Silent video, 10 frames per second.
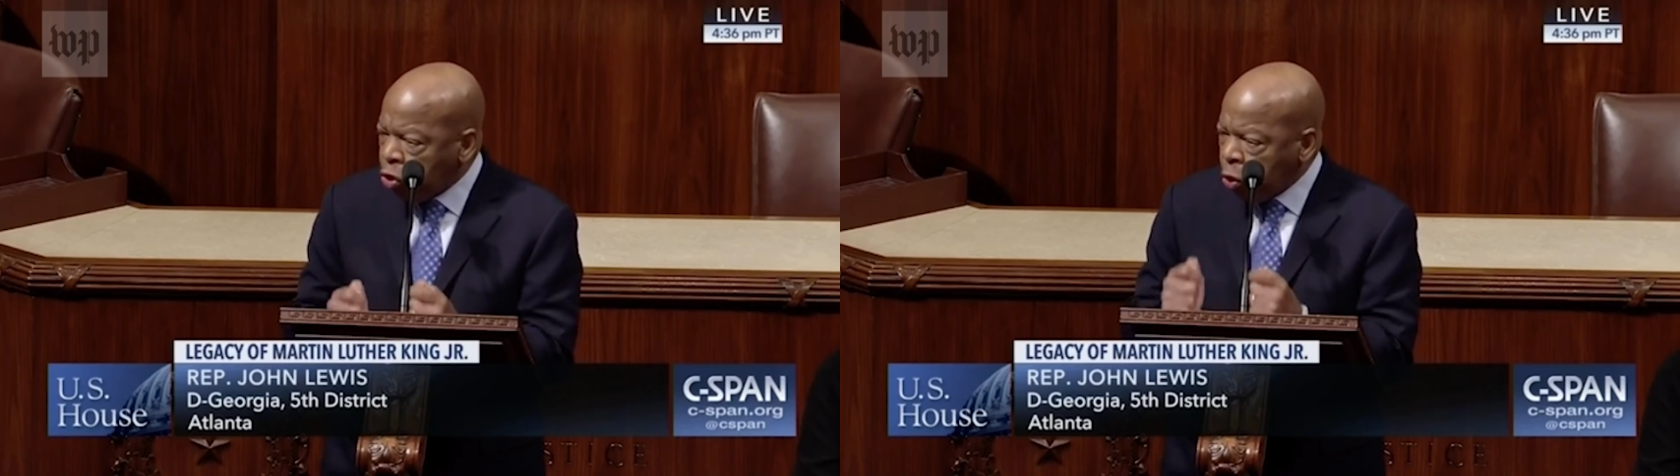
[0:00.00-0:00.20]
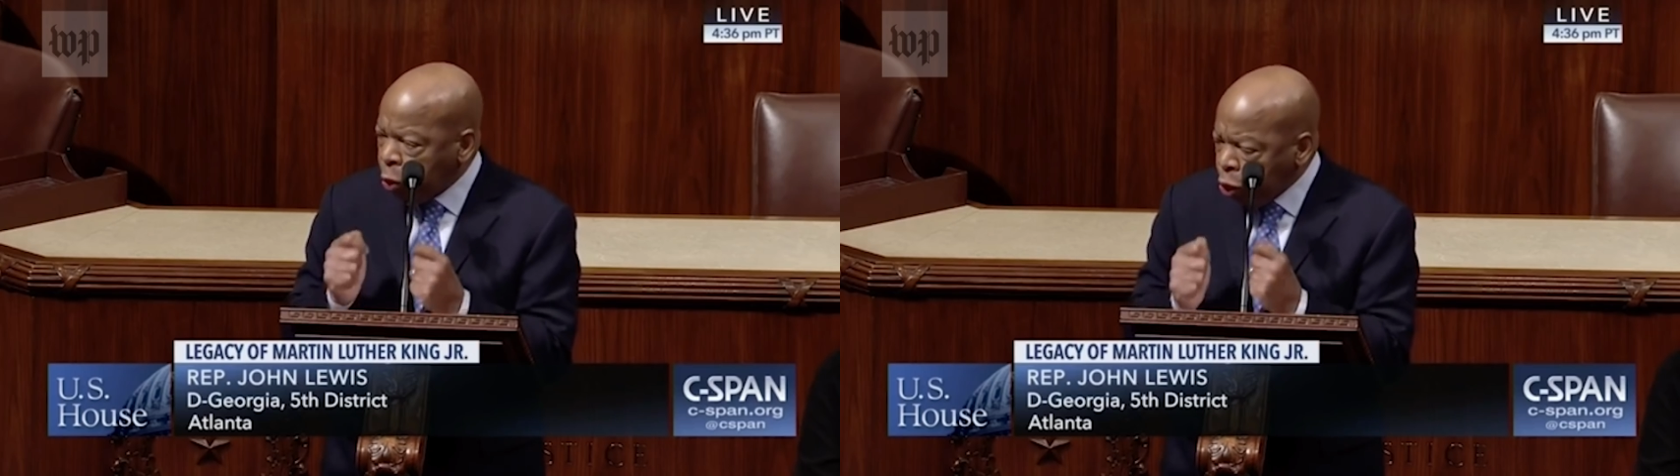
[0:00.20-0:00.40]

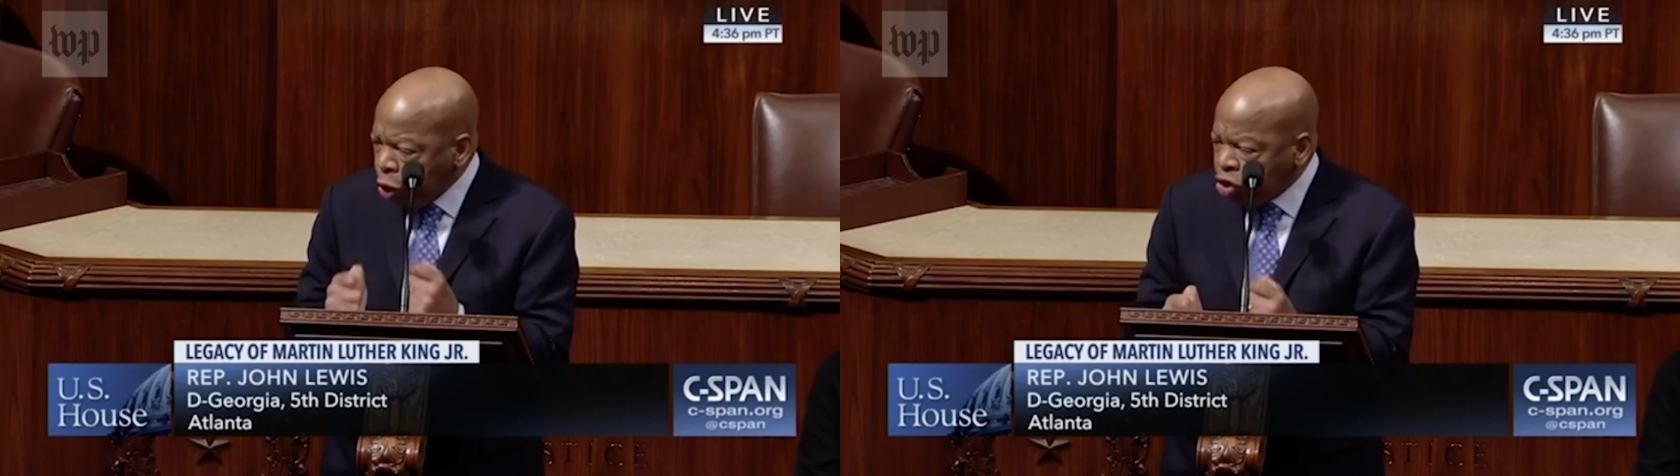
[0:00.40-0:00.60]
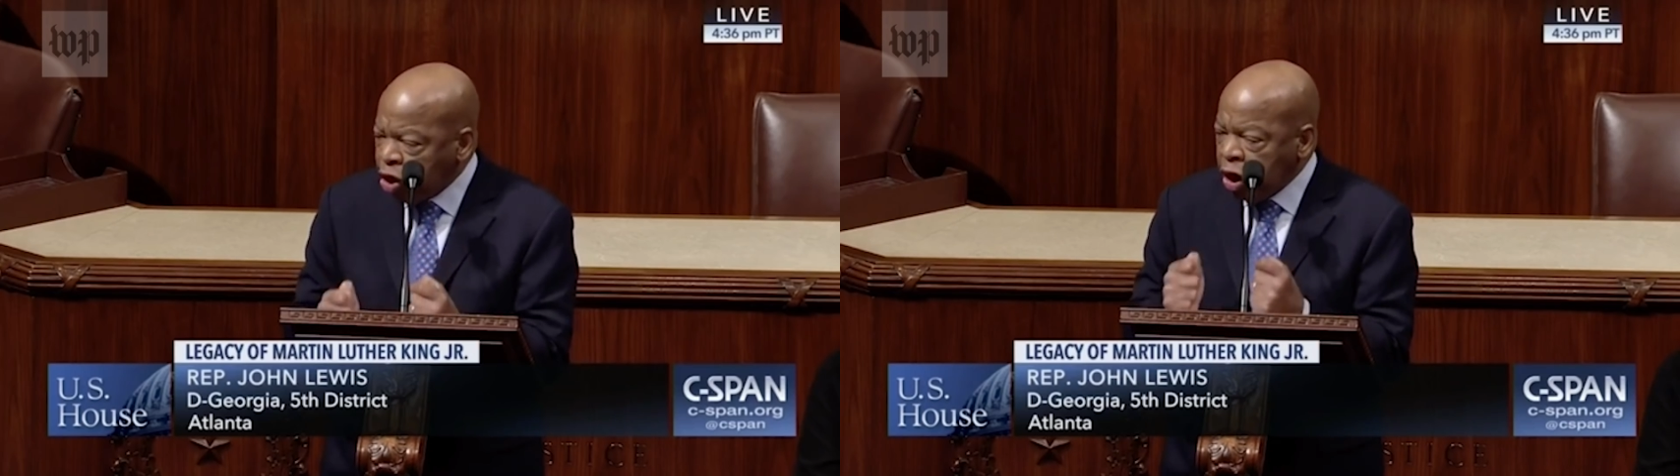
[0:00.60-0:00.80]
the
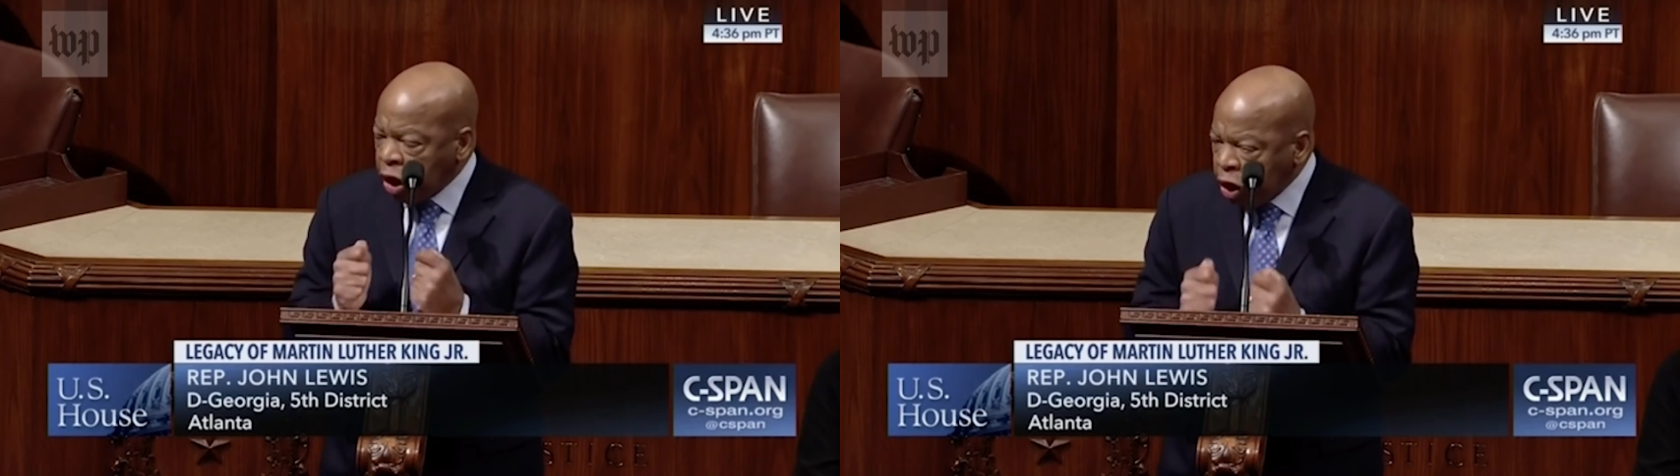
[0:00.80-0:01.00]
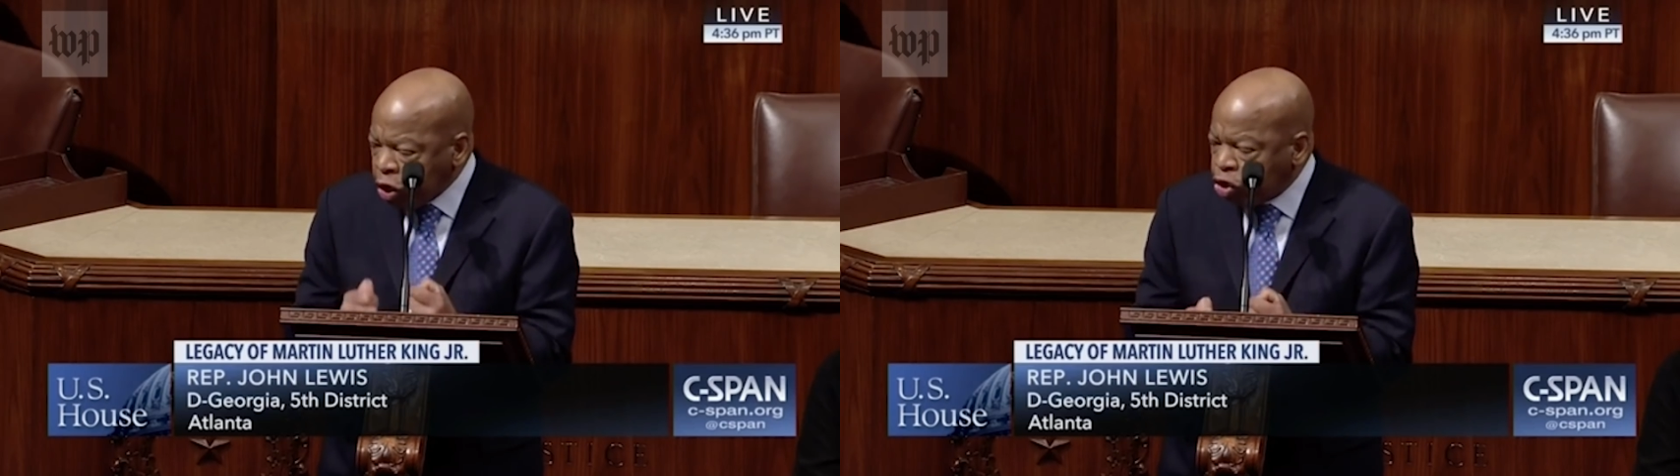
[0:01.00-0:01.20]
words and
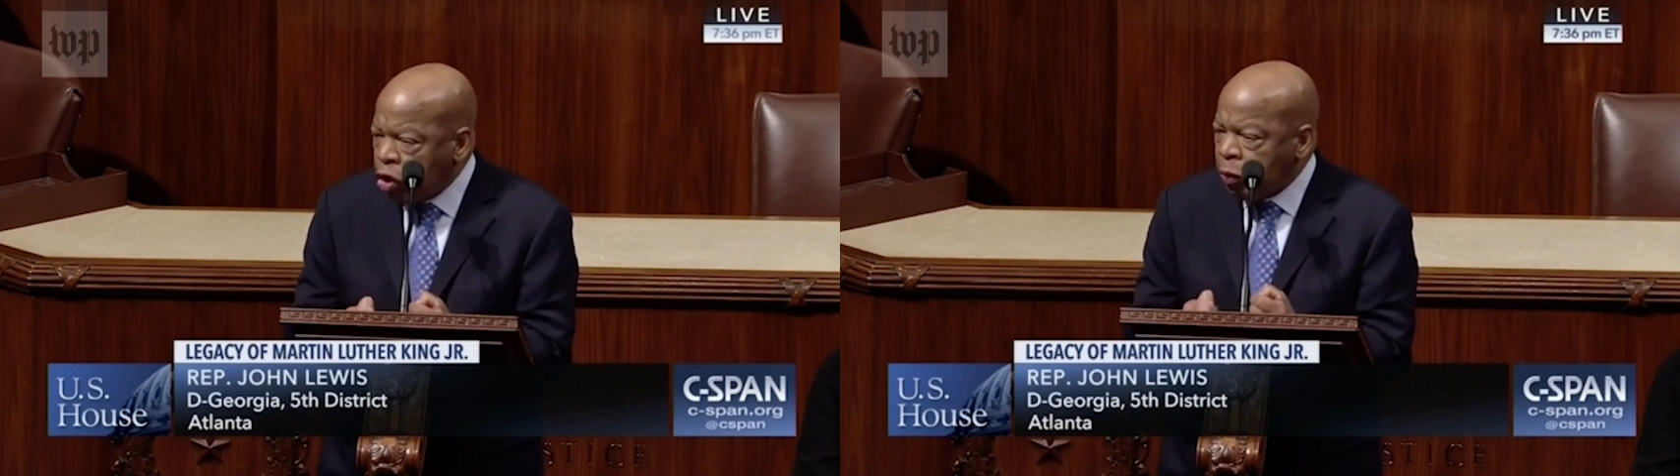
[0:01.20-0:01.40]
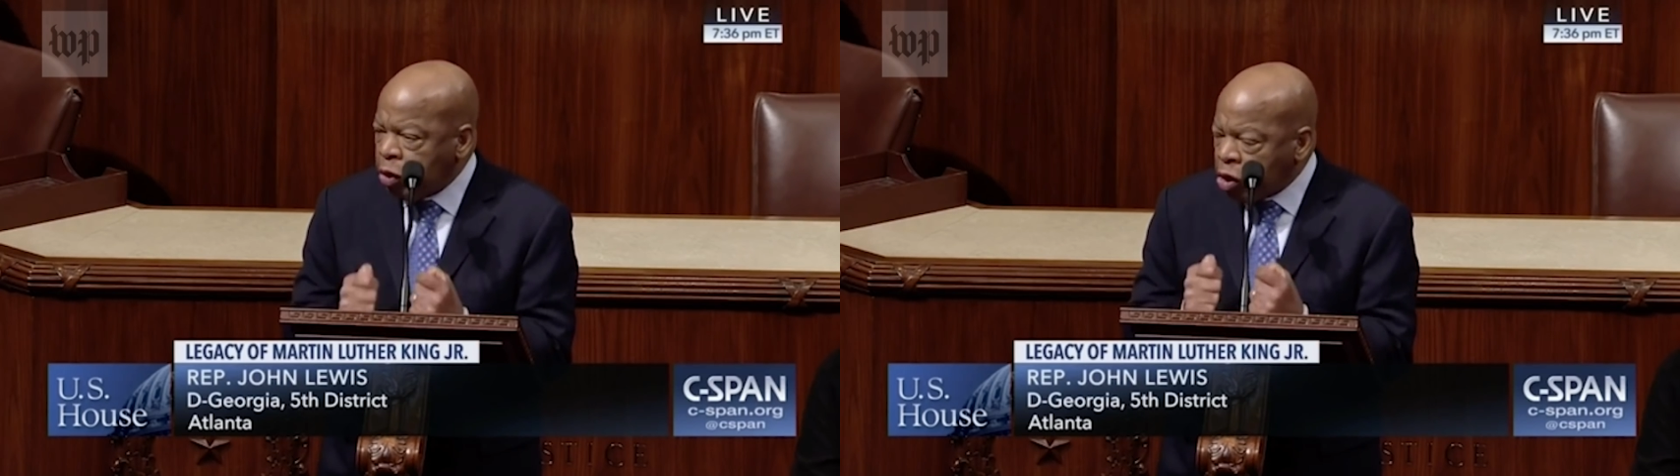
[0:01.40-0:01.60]

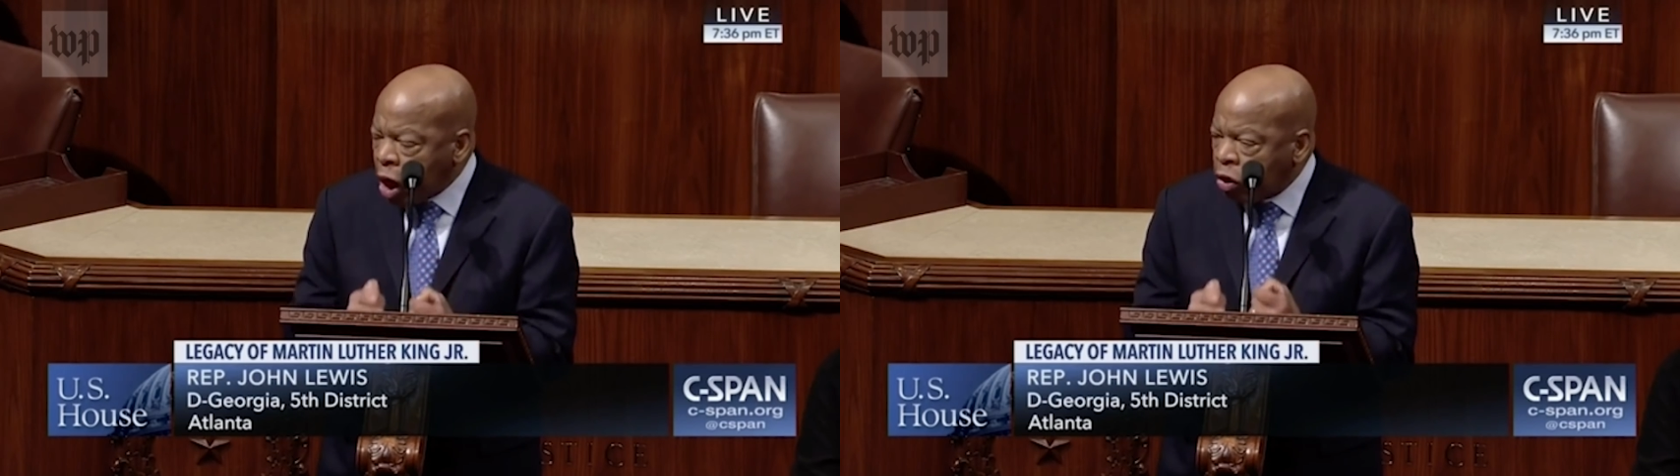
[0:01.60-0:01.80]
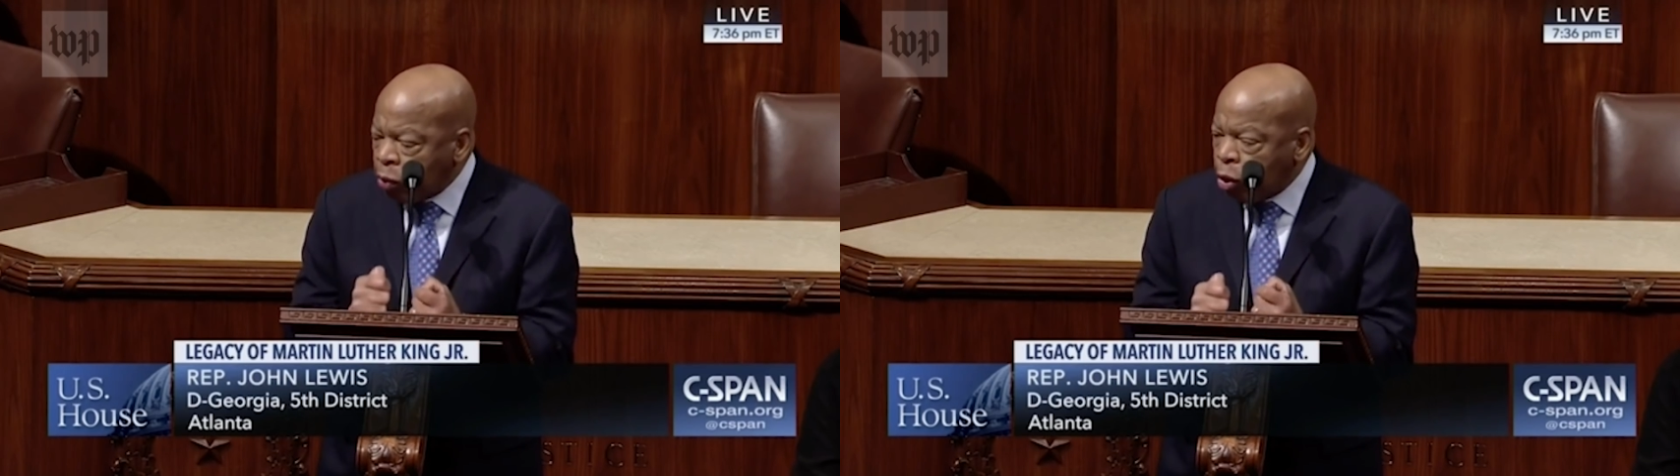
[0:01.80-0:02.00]
leadership of Dr.